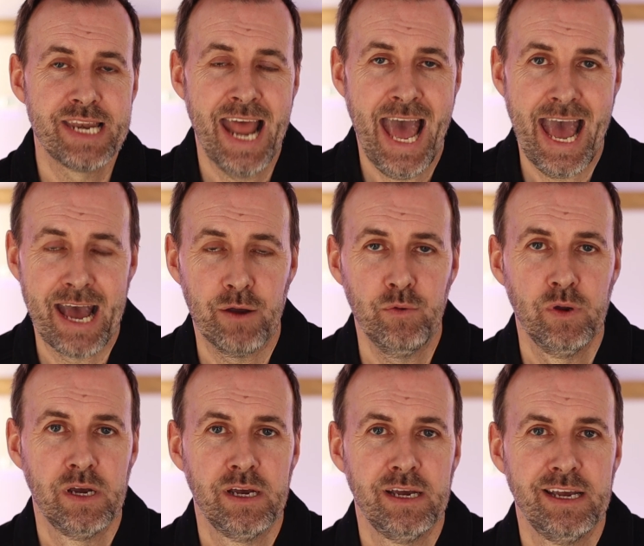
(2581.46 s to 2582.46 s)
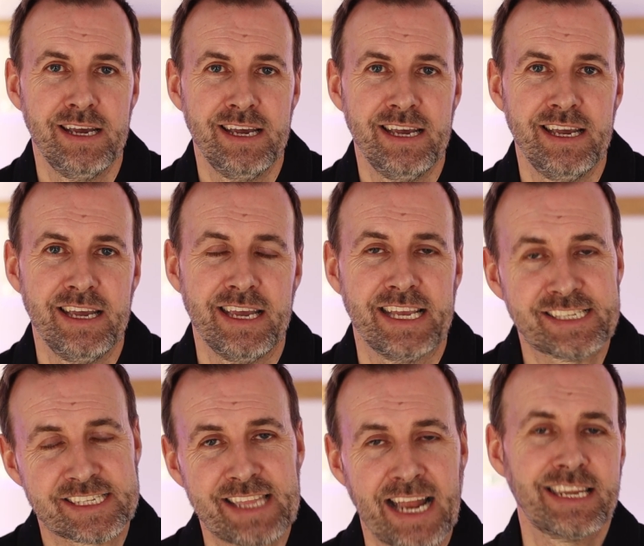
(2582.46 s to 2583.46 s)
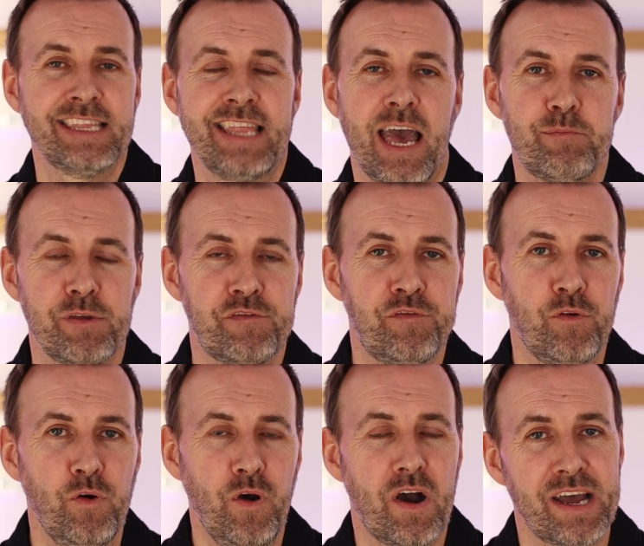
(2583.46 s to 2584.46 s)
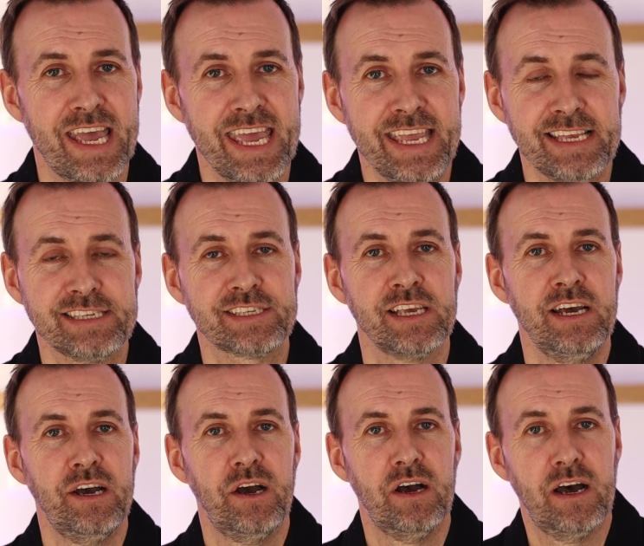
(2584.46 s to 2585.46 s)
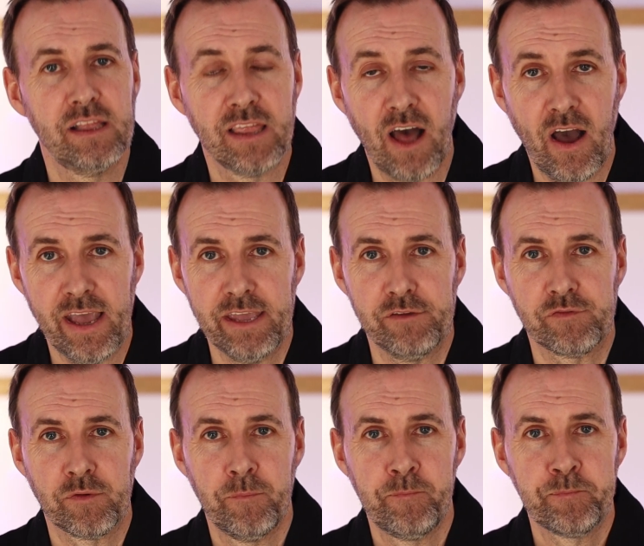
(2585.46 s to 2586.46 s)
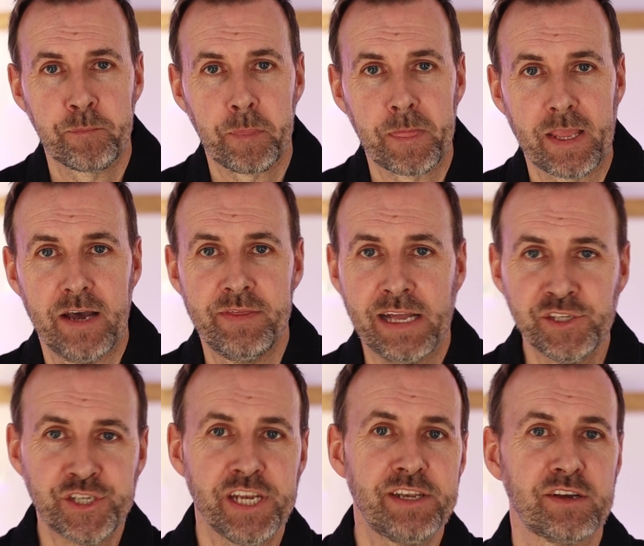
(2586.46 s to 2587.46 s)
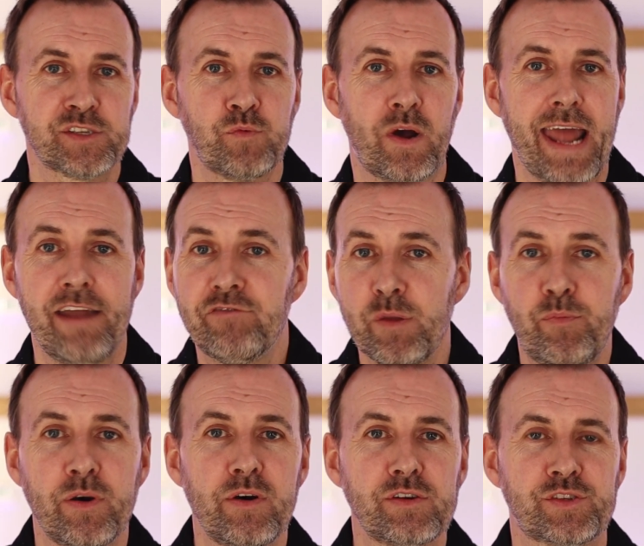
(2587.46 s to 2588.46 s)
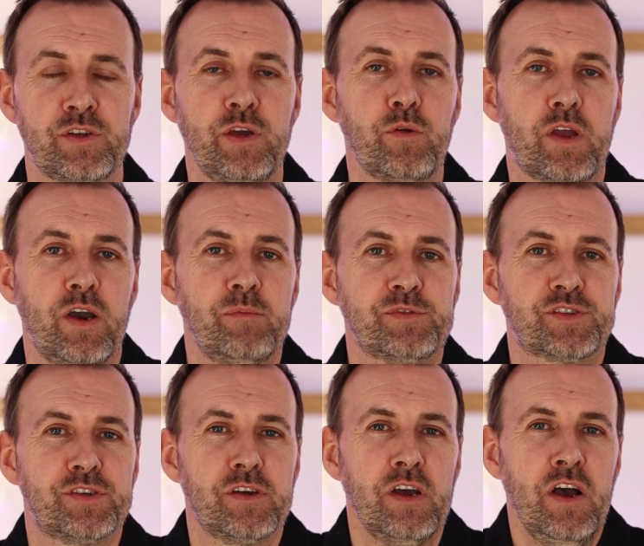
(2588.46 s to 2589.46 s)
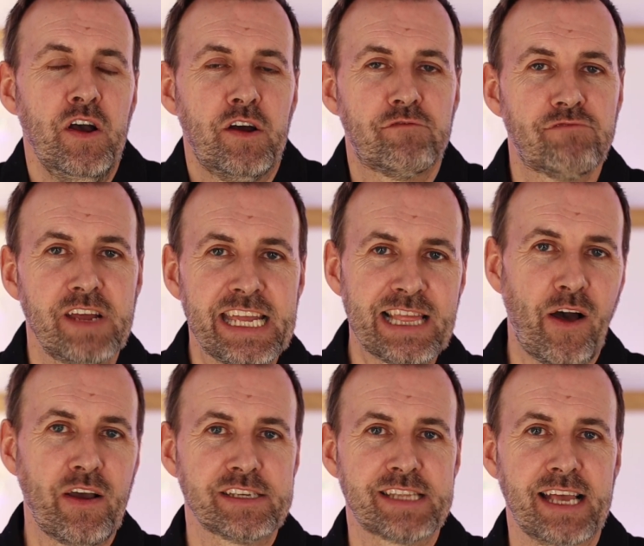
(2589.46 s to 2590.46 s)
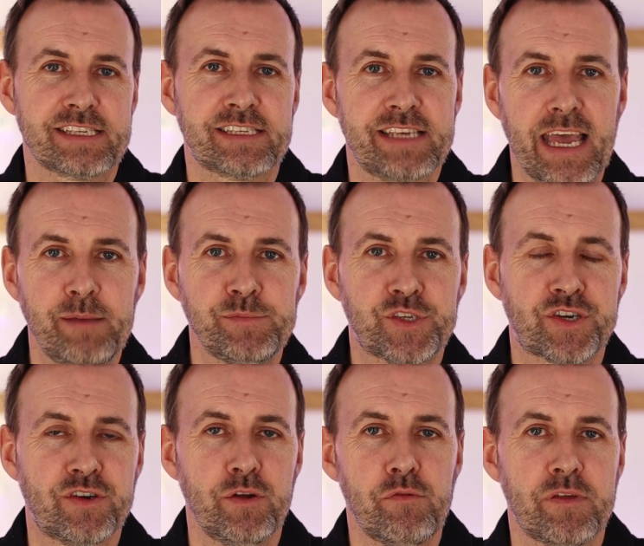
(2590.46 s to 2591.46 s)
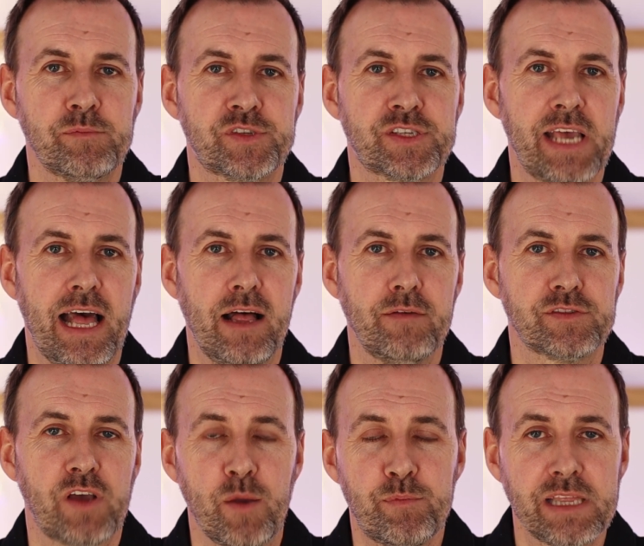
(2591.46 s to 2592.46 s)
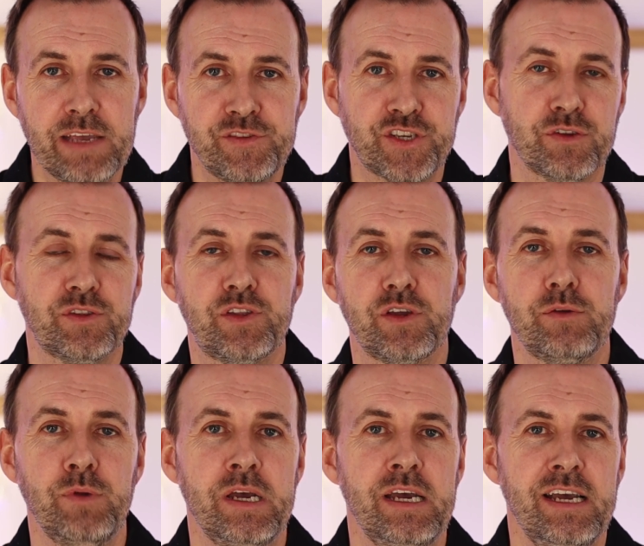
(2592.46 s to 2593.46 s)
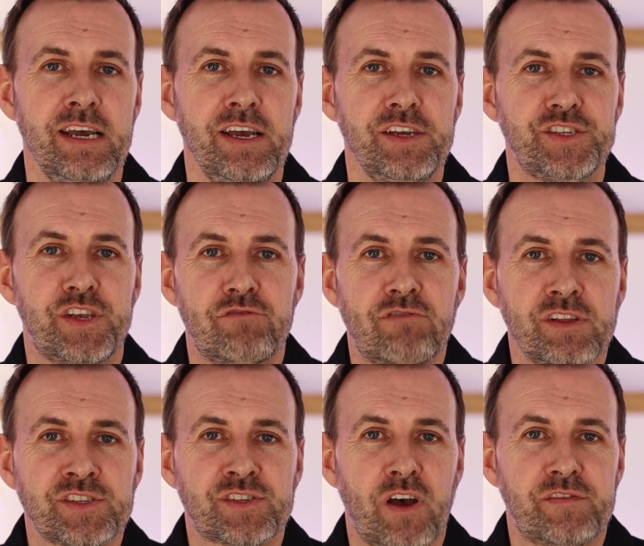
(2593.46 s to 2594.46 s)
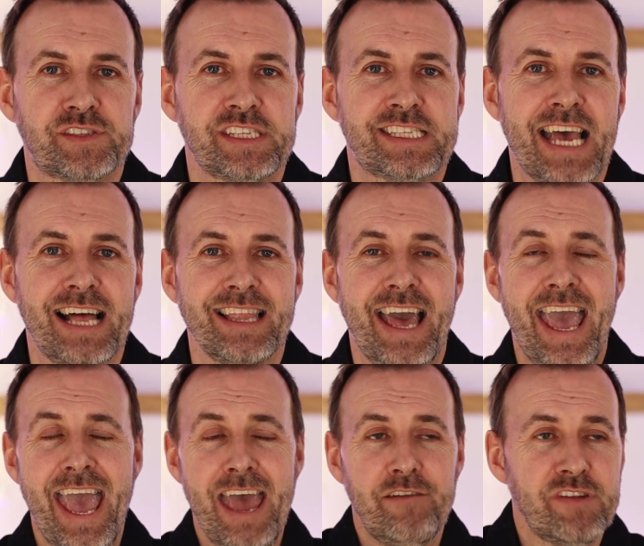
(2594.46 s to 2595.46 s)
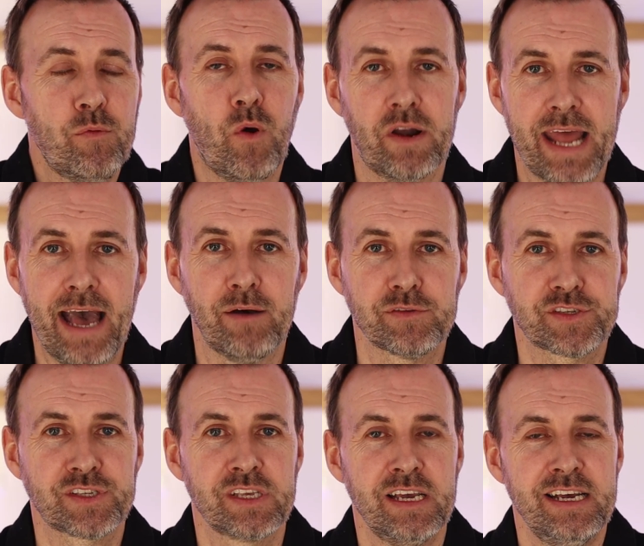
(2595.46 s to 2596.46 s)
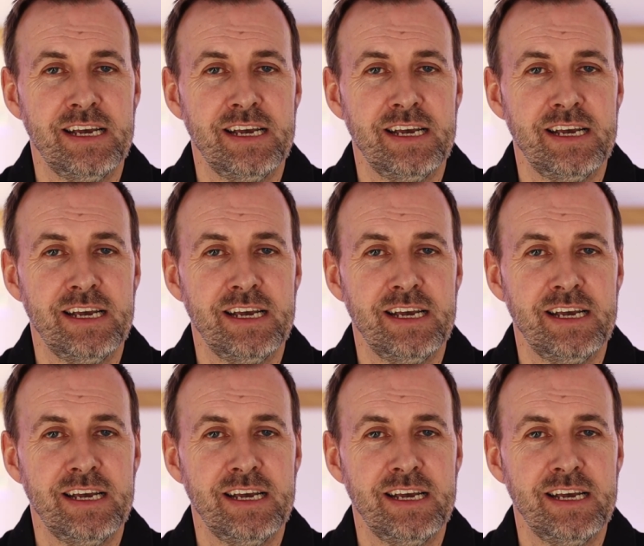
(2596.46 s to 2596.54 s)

now he's standing there before her. He's alive. And then she does what every person who comes to realize that same truth themselves, I believe, should do. She runs off to tell everyone else